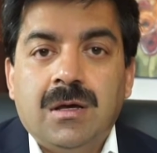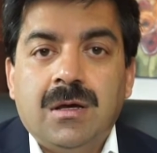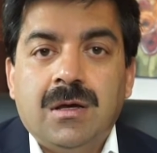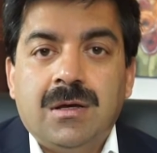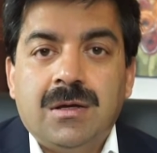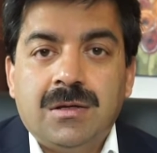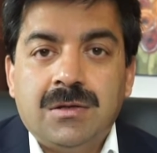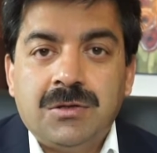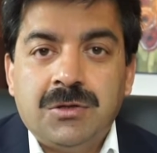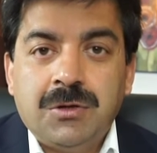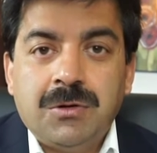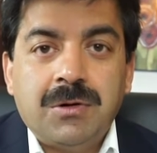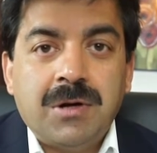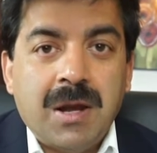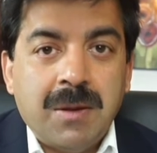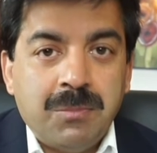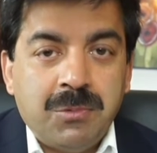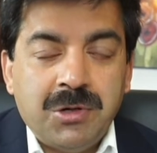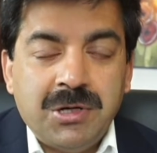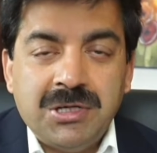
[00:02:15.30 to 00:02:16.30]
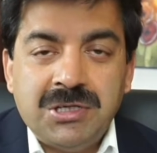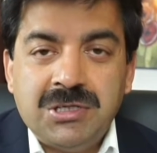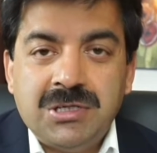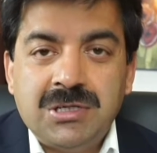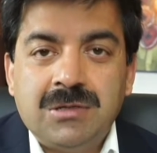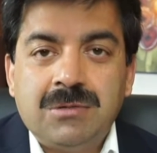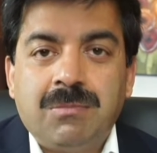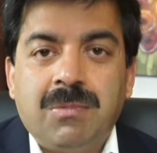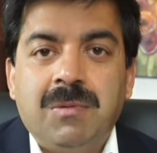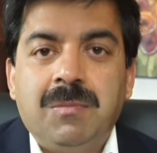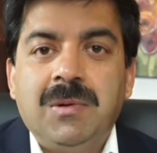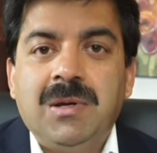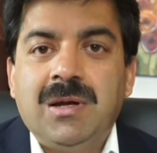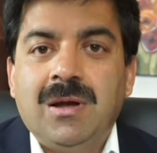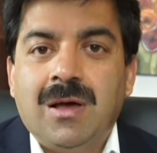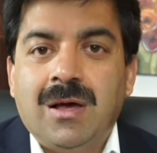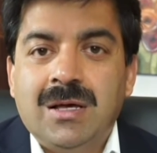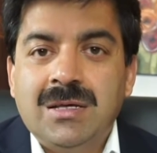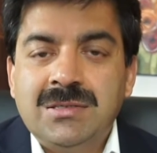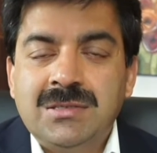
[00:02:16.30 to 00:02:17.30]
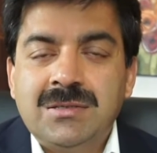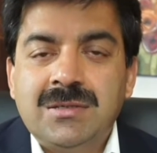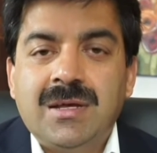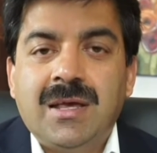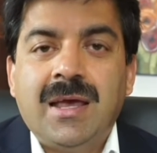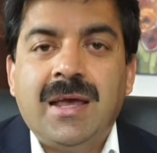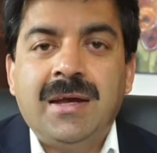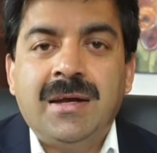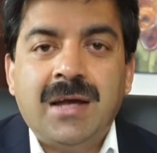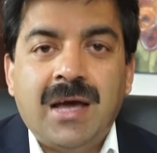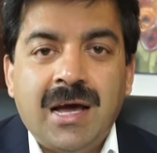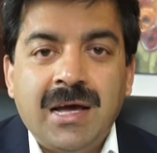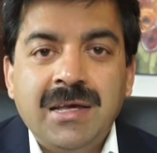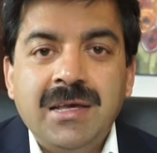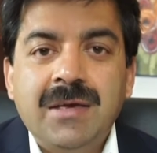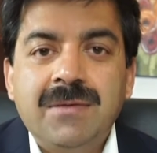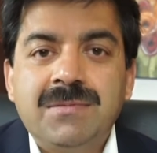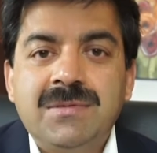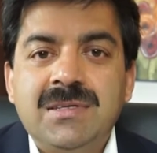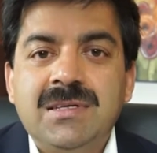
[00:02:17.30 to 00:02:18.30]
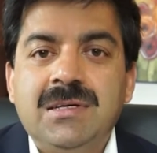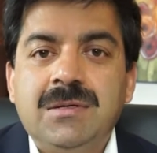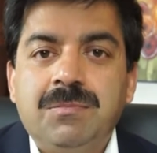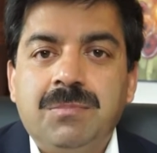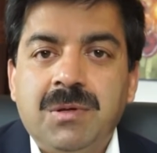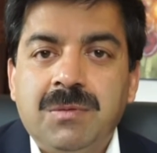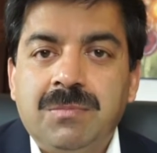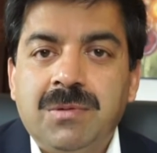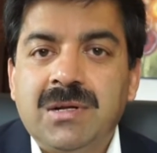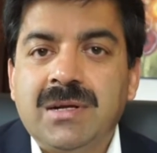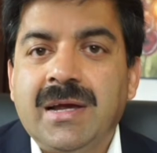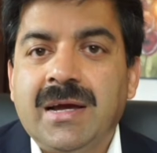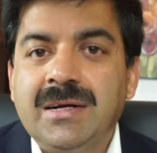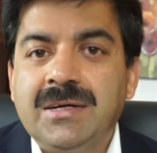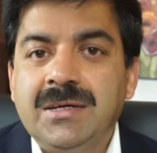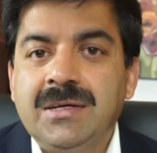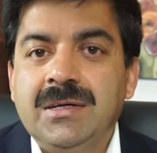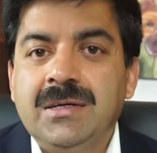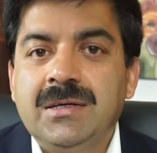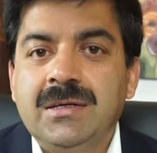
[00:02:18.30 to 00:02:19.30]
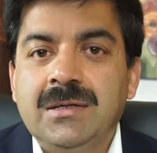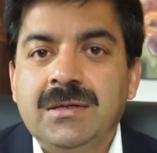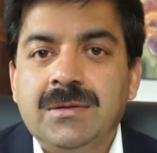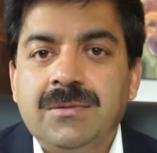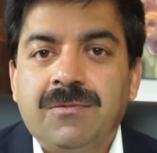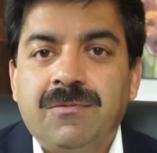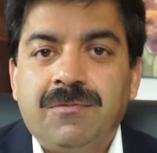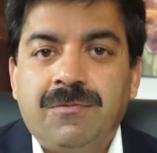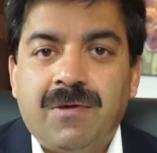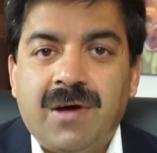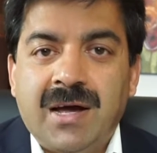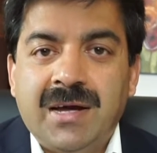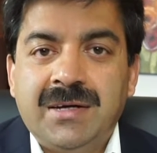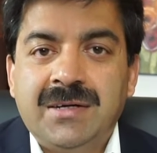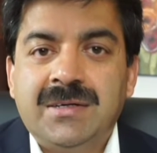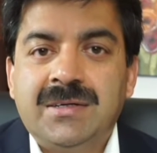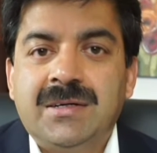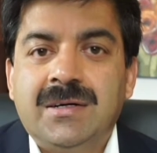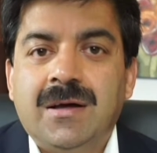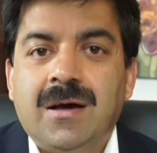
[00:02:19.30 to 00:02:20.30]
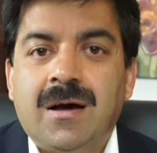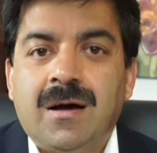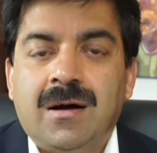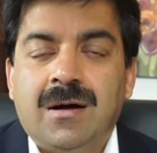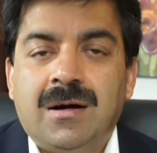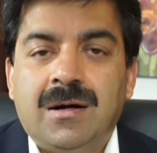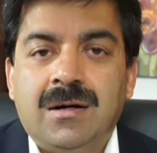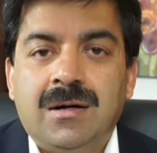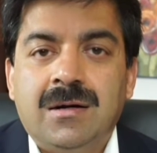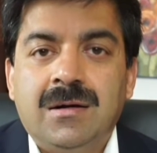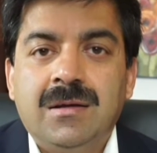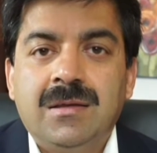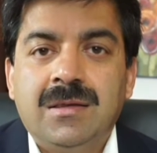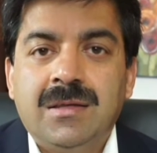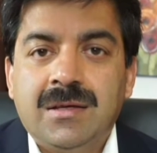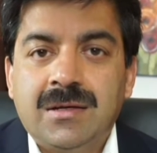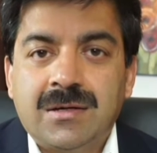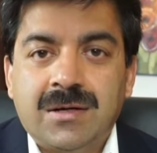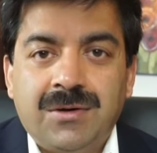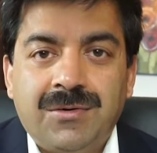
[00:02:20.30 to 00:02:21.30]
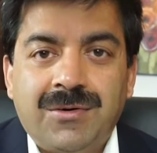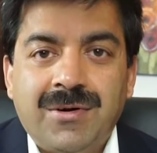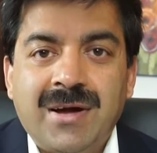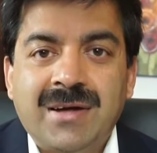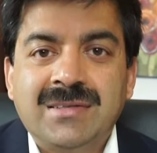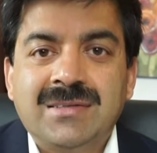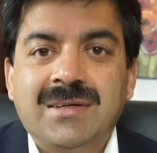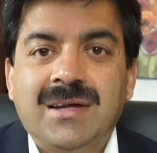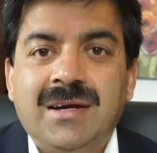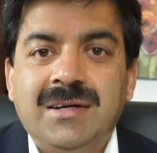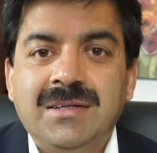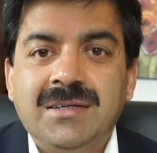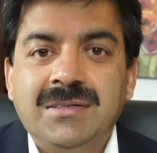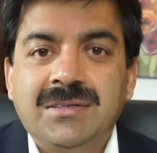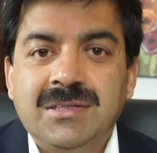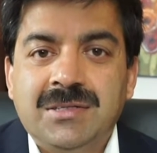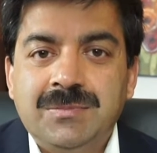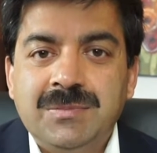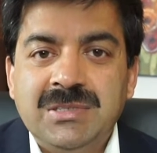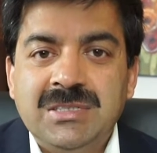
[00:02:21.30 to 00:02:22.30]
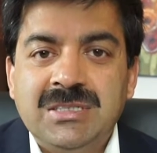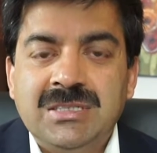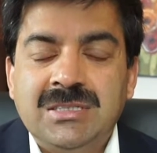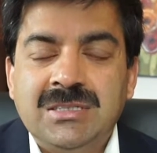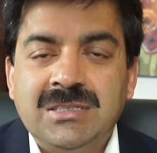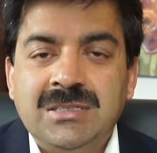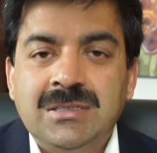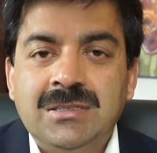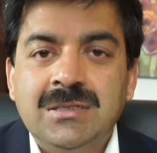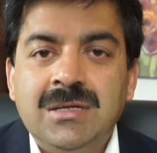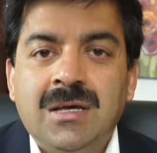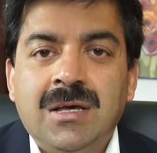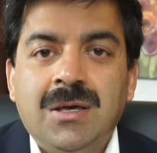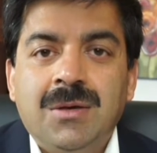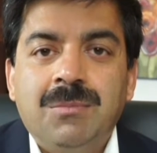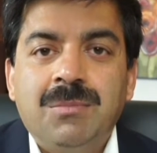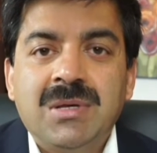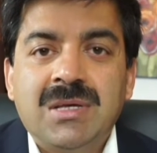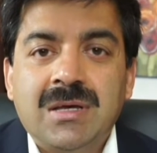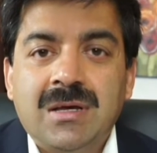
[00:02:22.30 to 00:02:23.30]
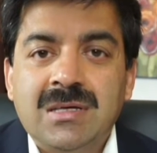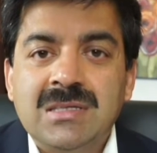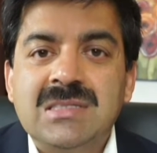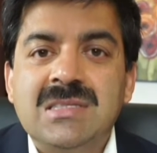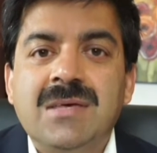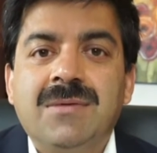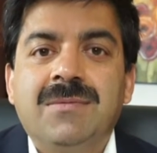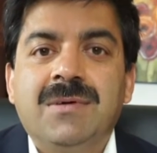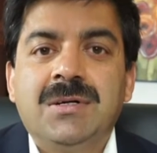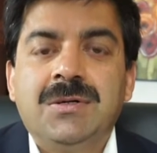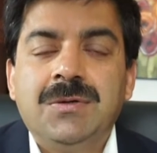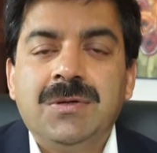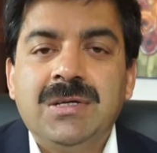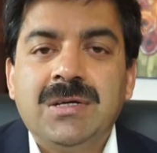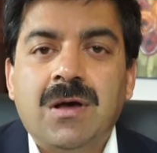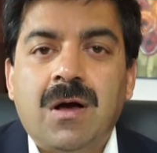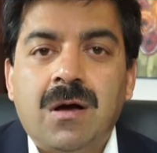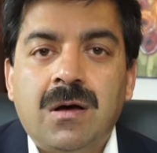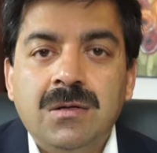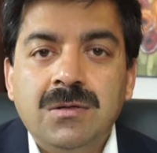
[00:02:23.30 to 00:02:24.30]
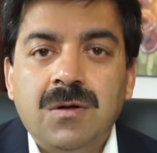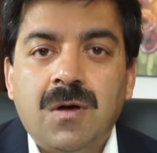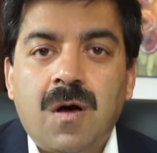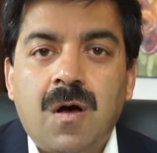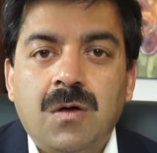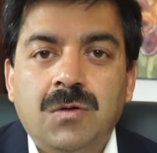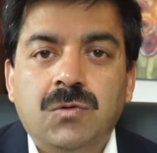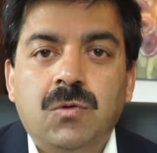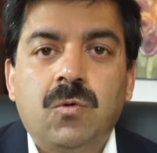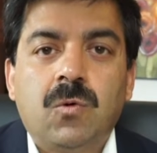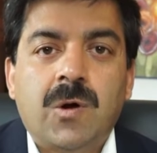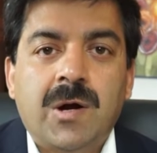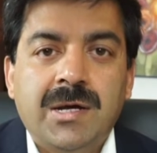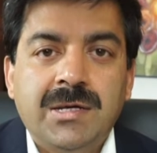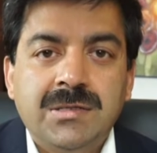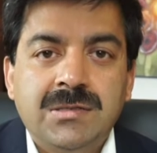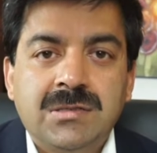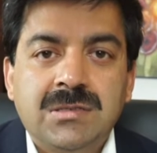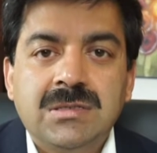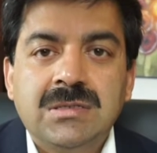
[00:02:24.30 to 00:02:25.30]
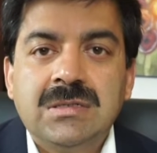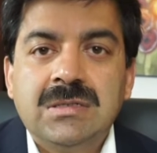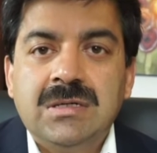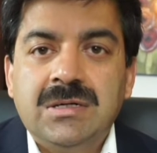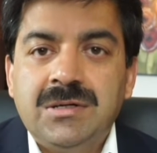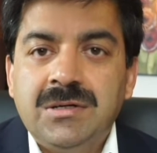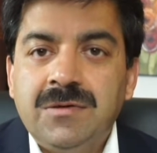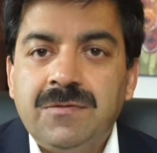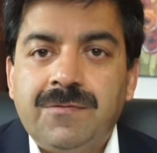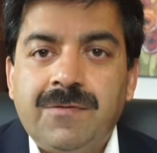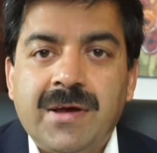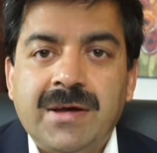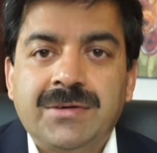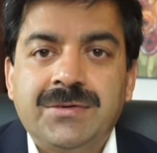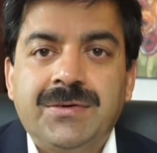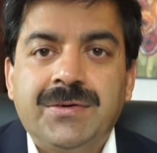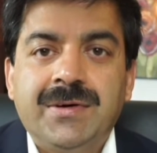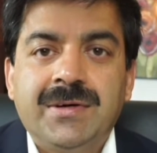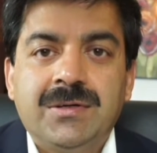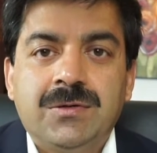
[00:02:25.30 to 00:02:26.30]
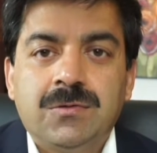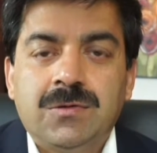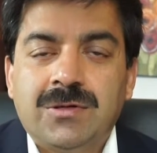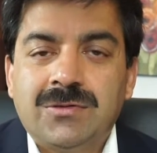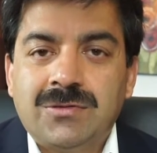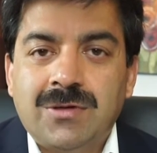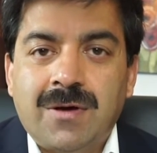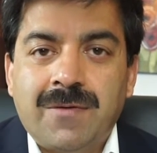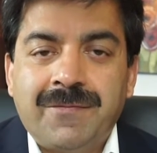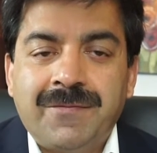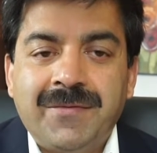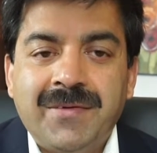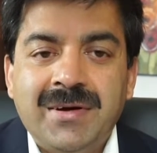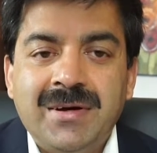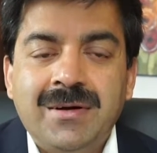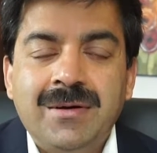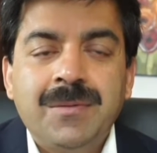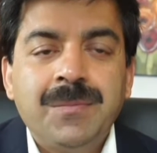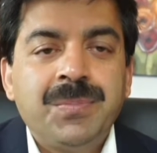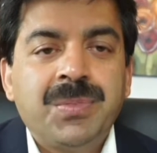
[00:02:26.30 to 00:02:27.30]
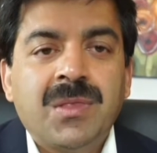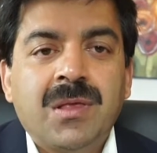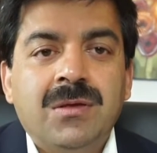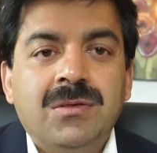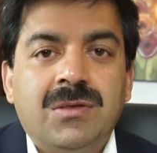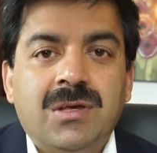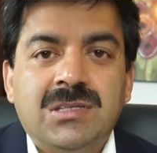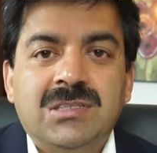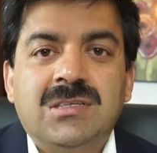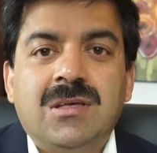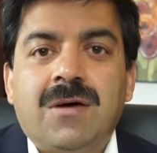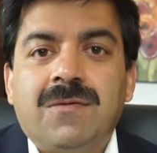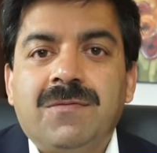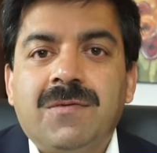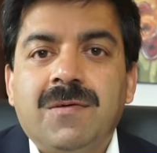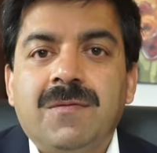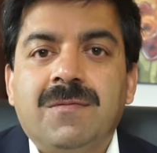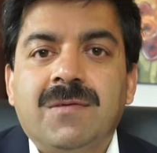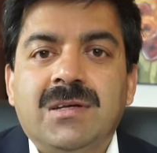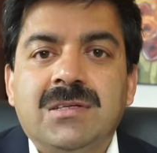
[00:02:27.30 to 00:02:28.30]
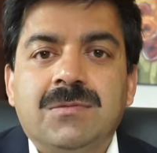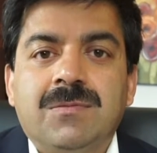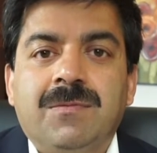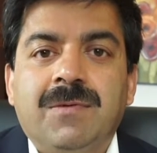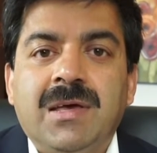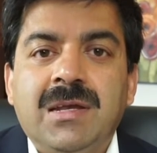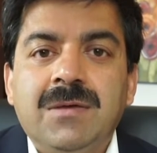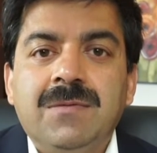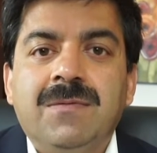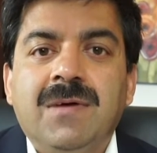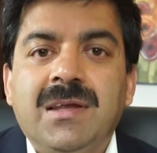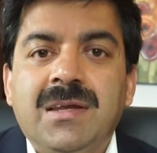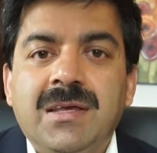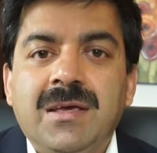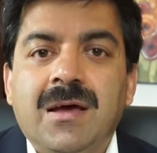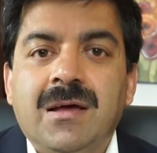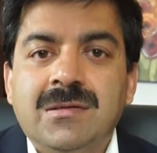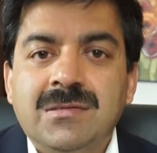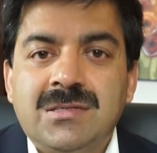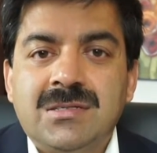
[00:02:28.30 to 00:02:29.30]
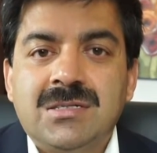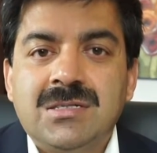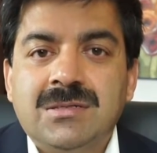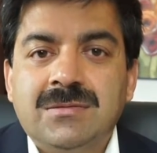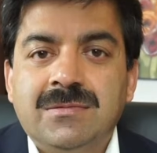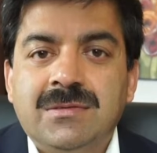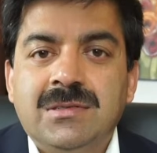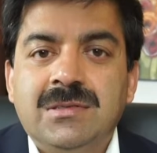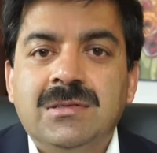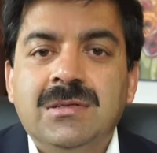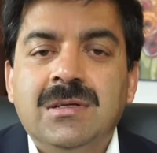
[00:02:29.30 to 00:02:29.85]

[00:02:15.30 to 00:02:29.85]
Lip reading: Your reputation will be lost. And I have seen people getting fired or their contracts getting terminated because they were doing unauthorized refactoring to the software. The software was very, very unstable.